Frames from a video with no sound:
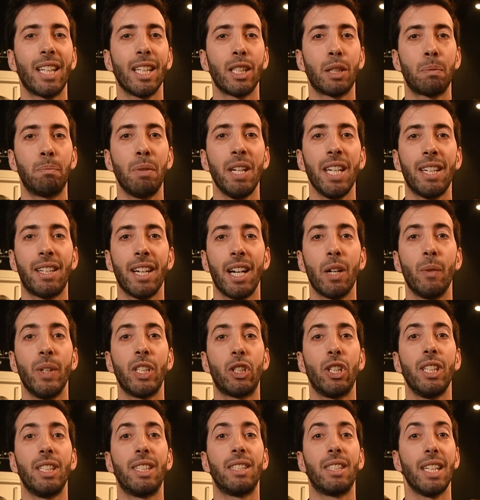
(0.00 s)
a speaker which
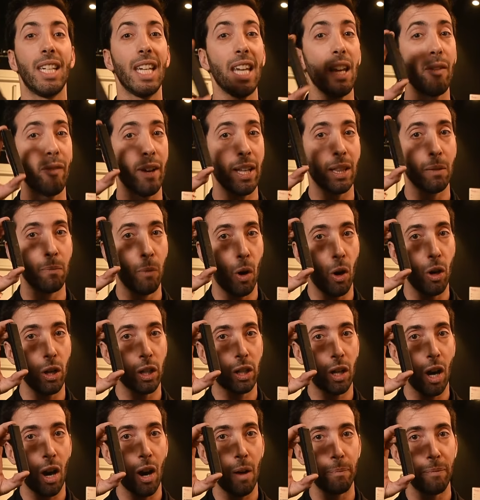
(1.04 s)
is even more
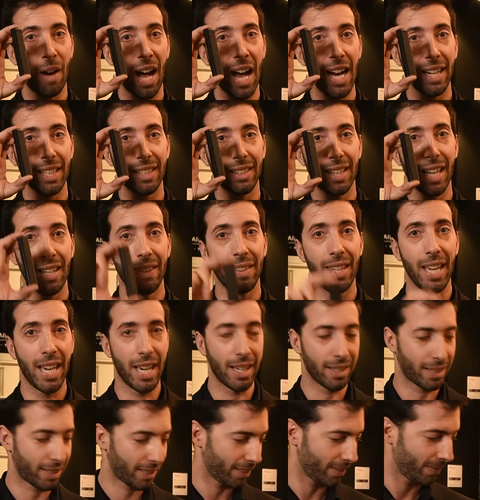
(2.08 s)
compact than
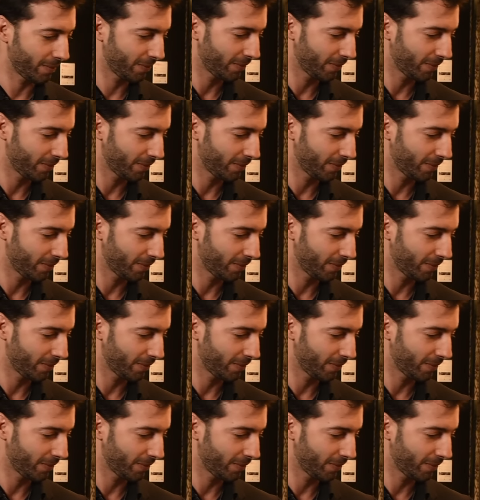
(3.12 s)
this.